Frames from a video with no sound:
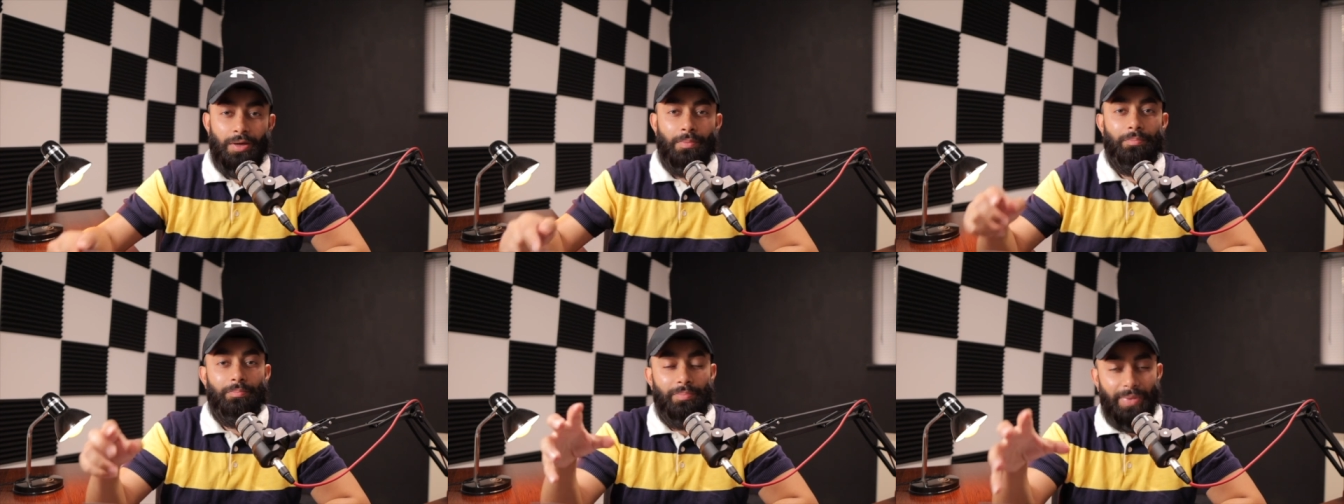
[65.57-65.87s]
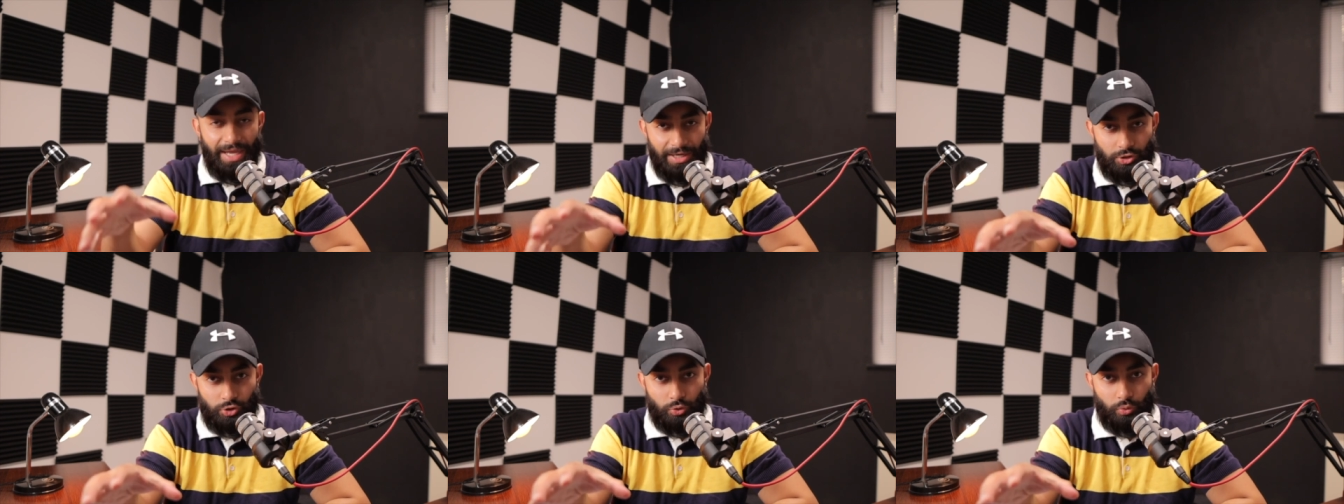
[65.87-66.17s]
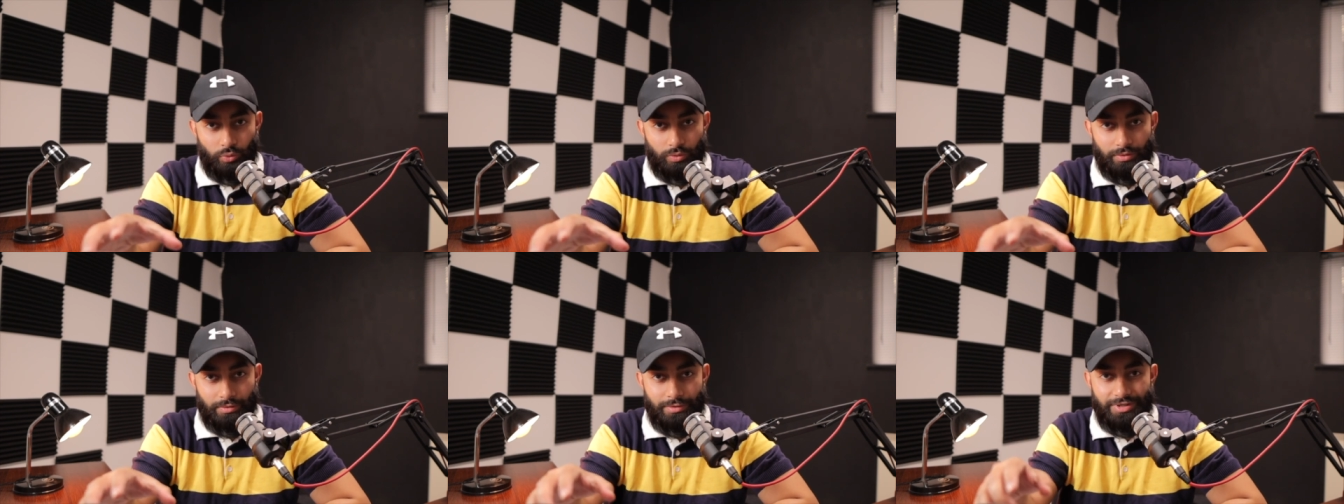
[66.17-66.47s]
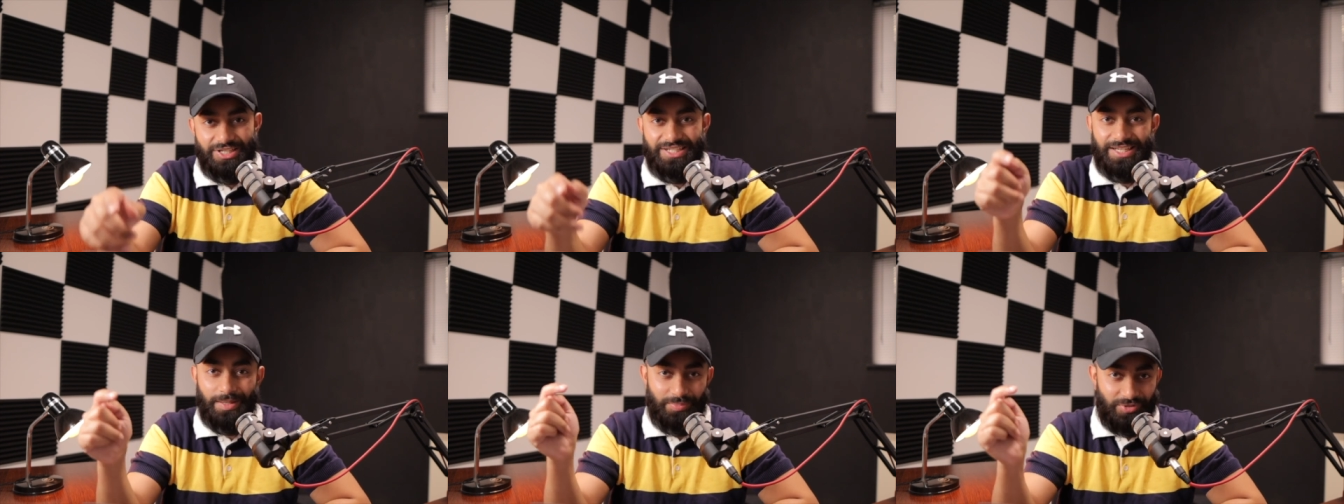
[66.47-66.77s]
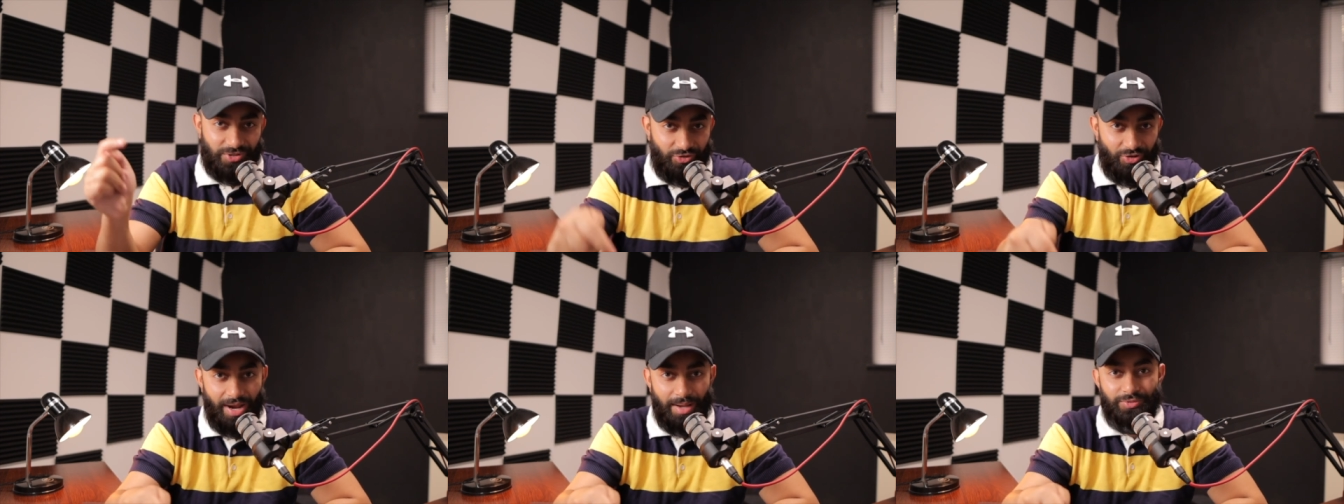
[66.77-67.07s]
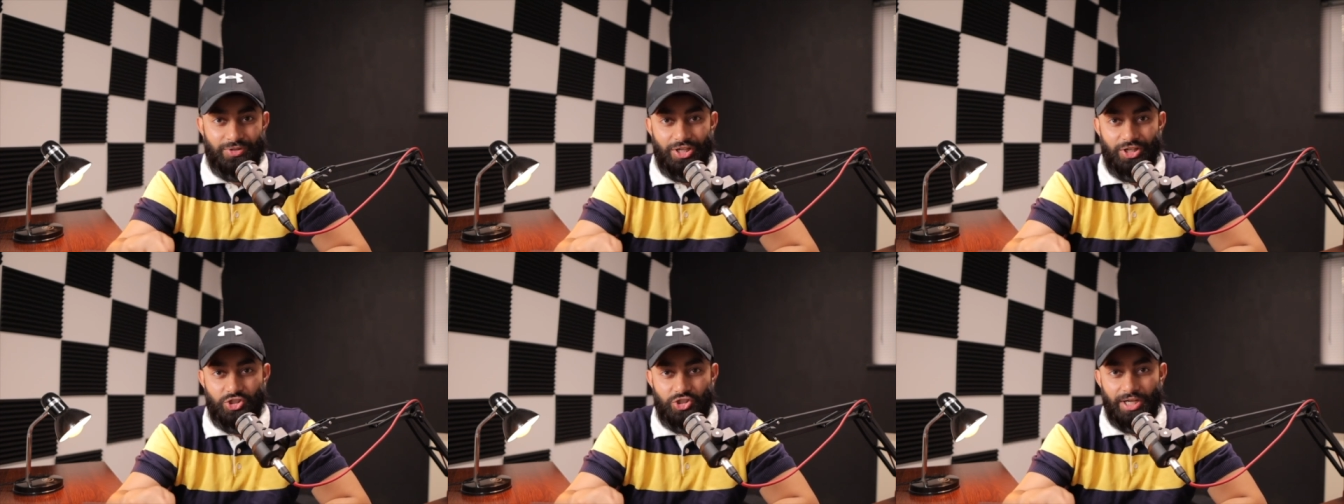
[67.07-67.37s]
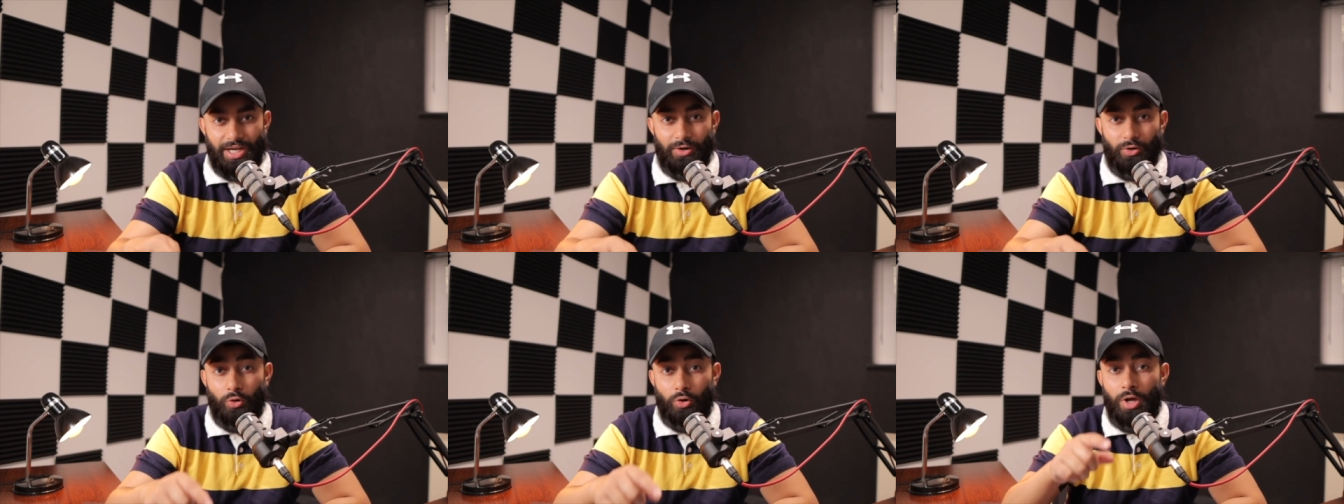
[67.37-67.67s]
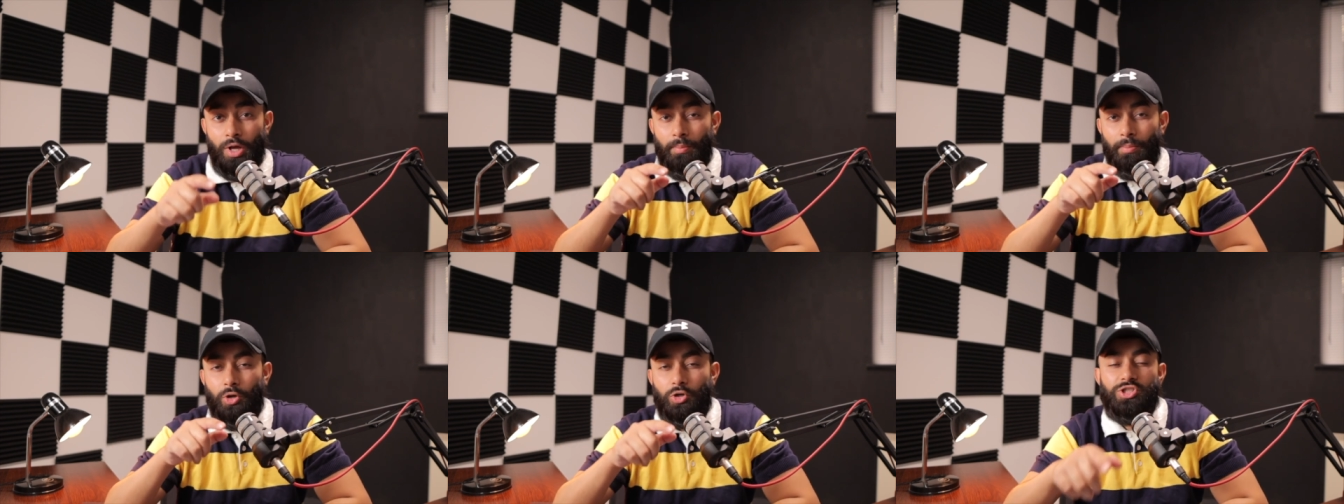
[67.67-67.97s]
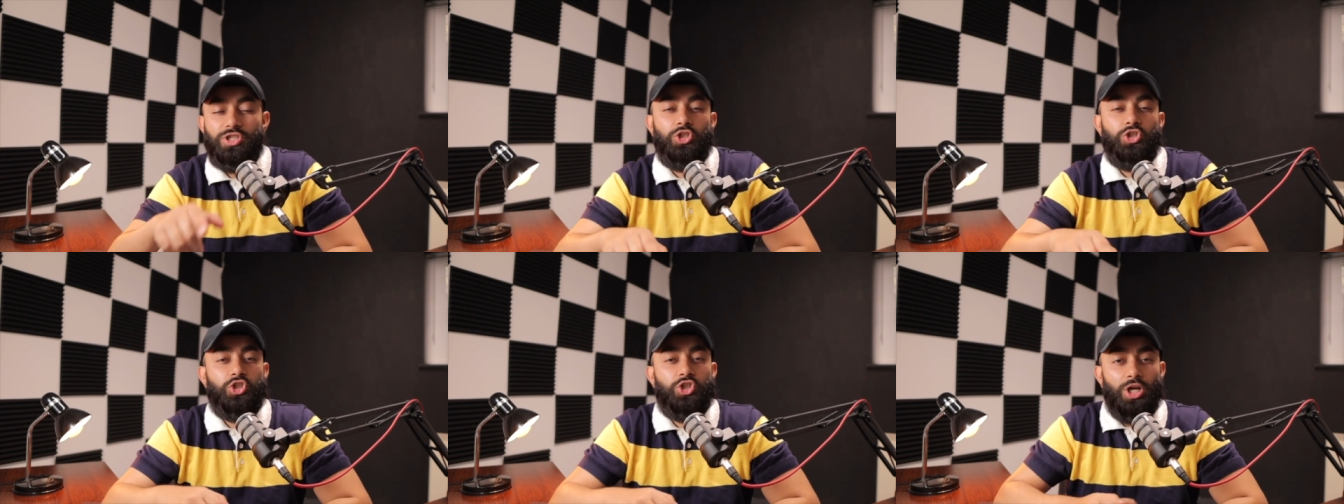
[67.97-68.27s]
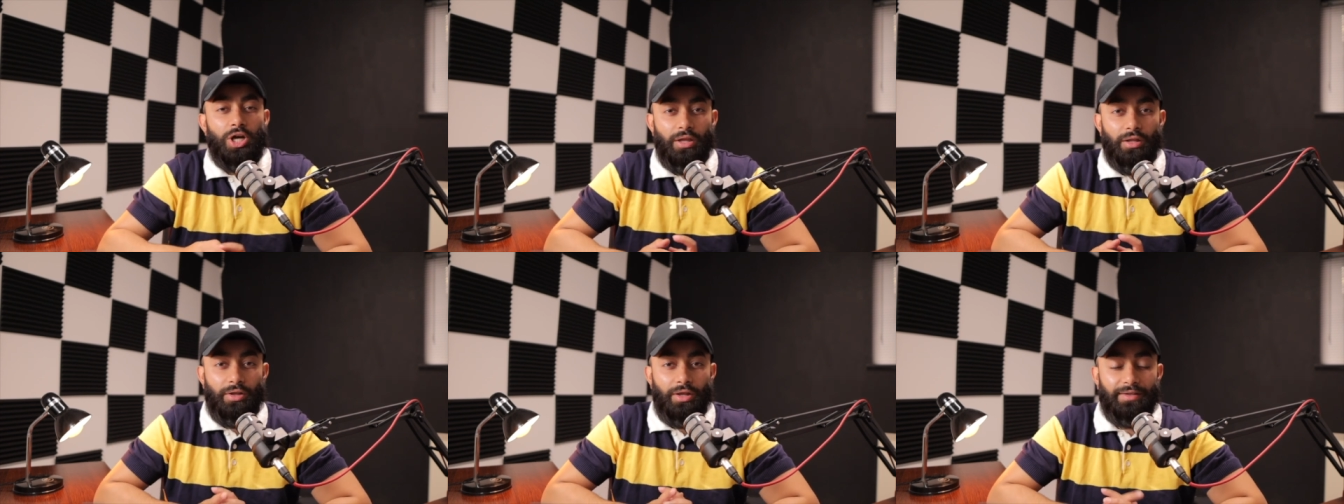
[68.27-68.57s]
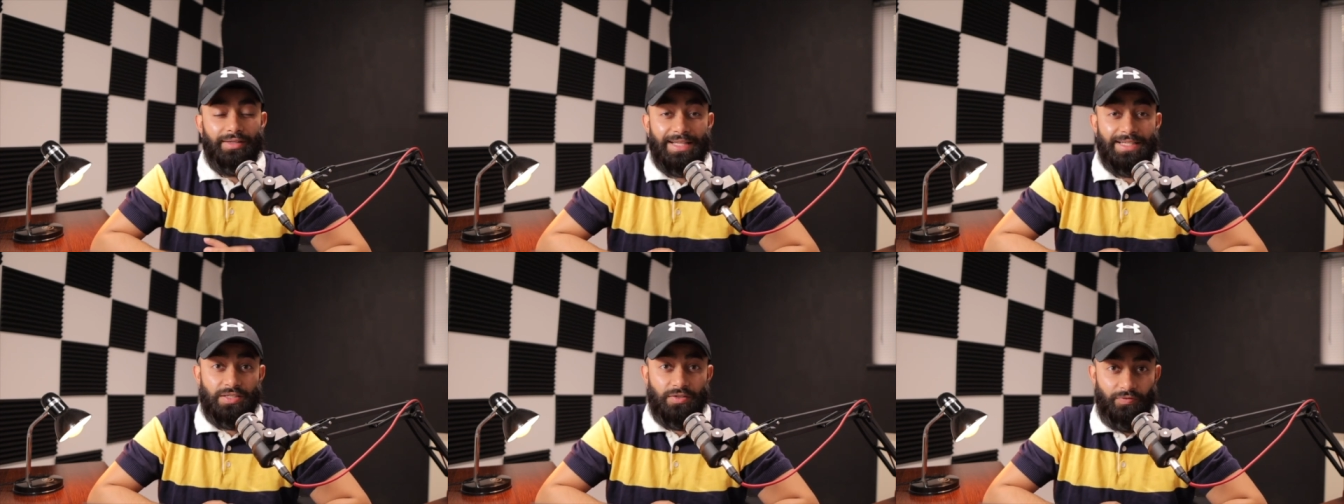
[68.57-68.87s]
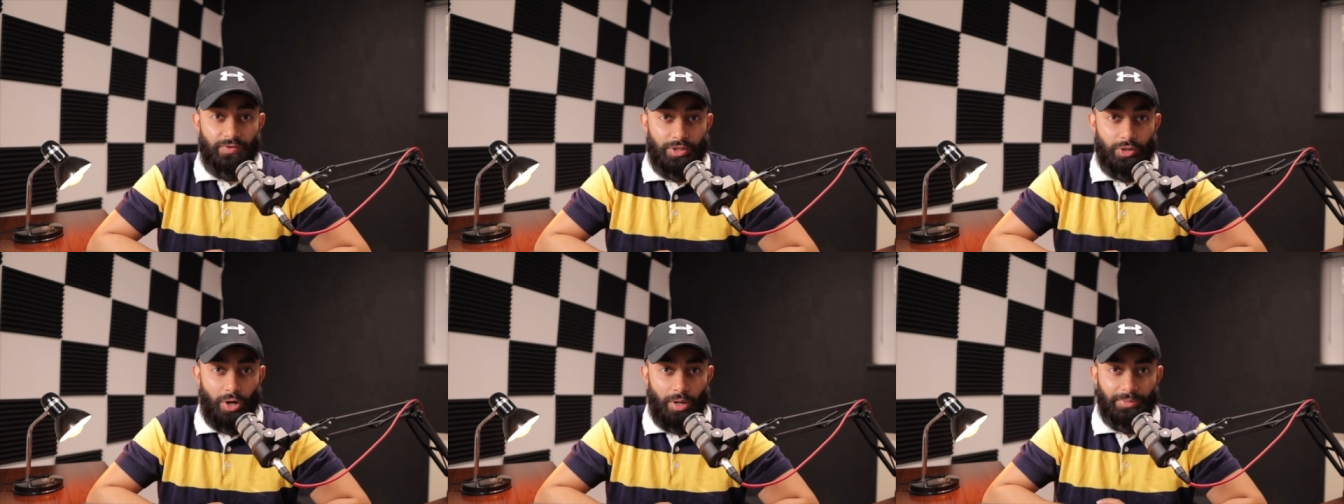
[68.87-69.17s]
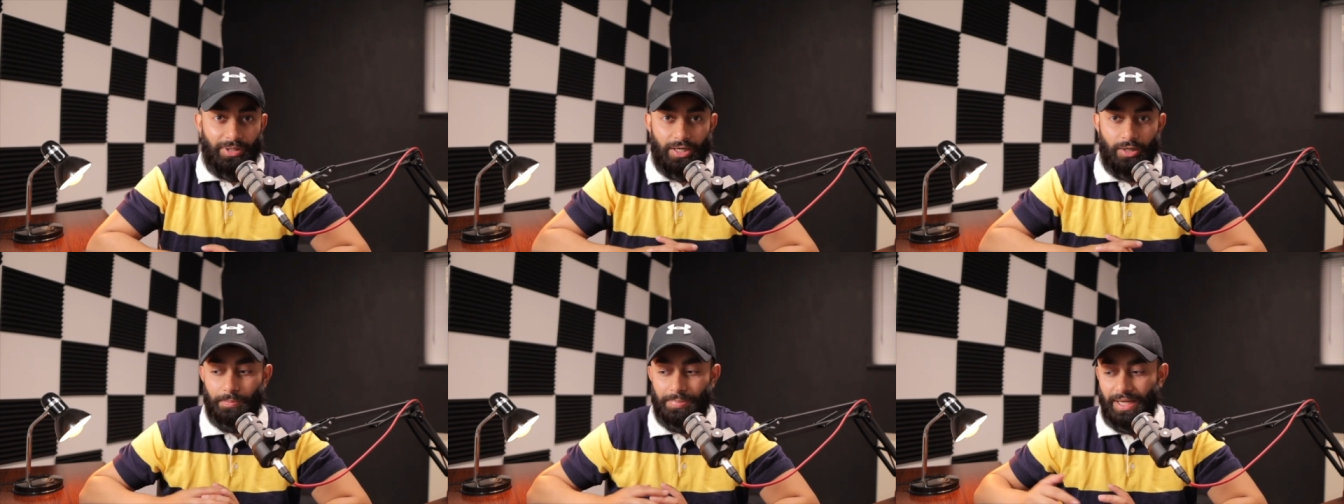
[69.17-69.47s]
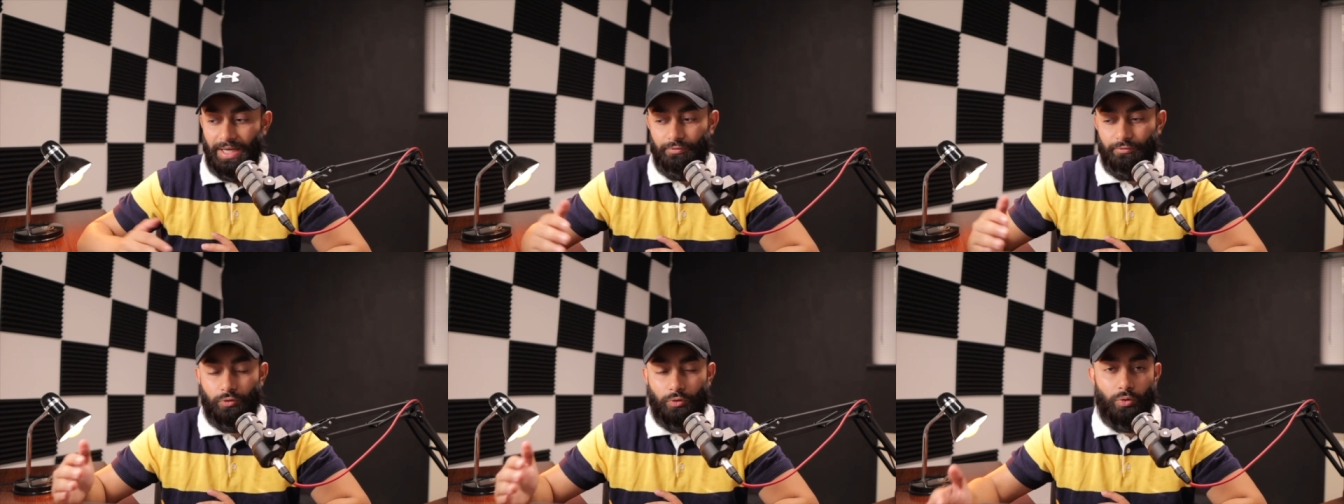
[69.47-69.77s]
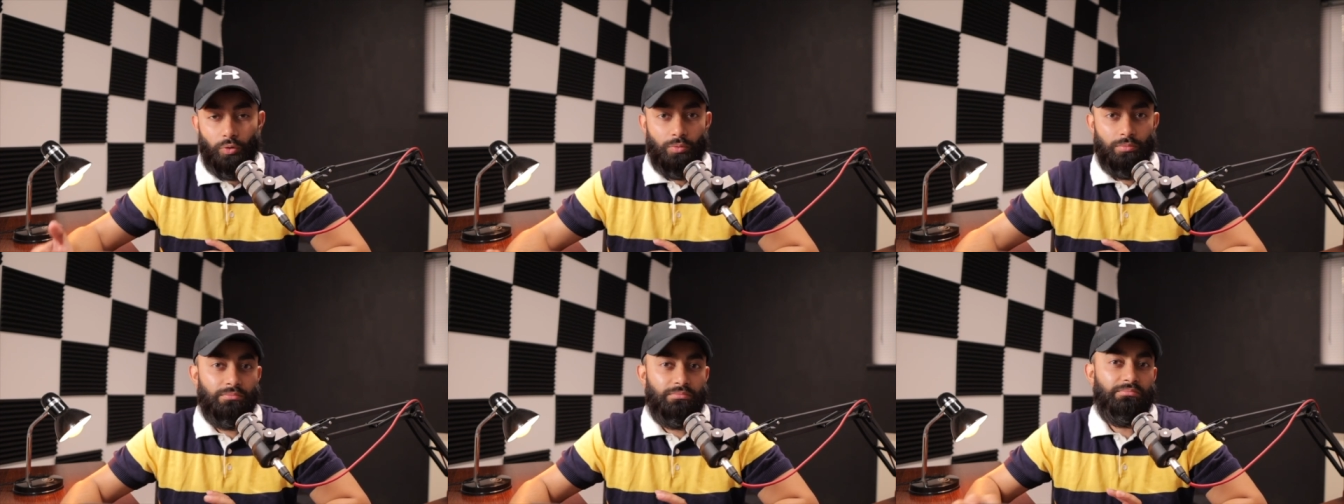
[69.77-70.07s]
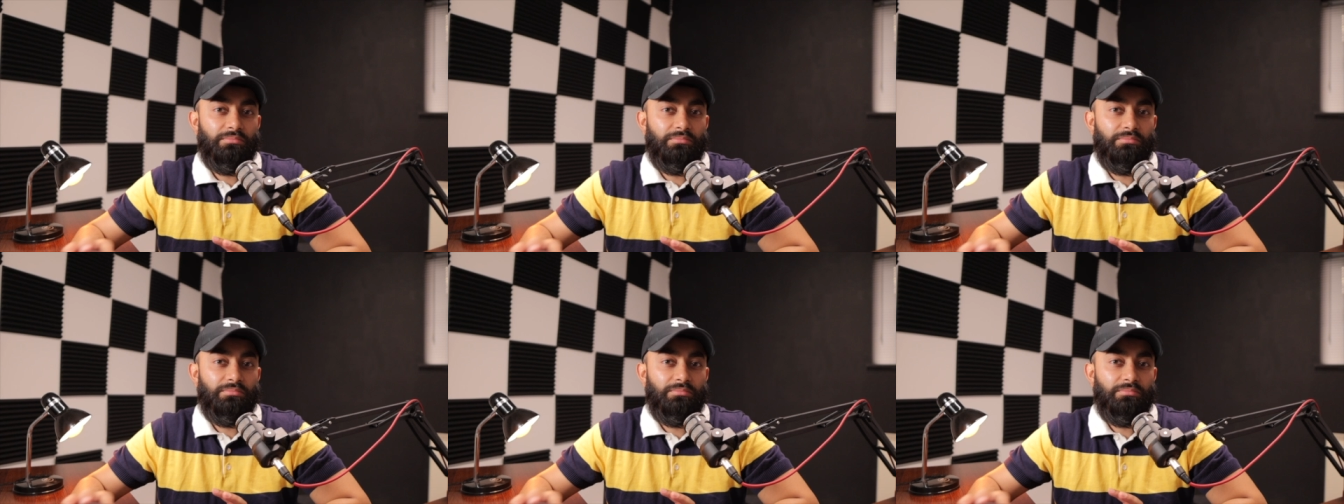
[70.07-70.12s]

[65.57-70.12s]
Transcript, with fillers: make sure subscribe to the channel because inshallah that's a video i'm going to plan for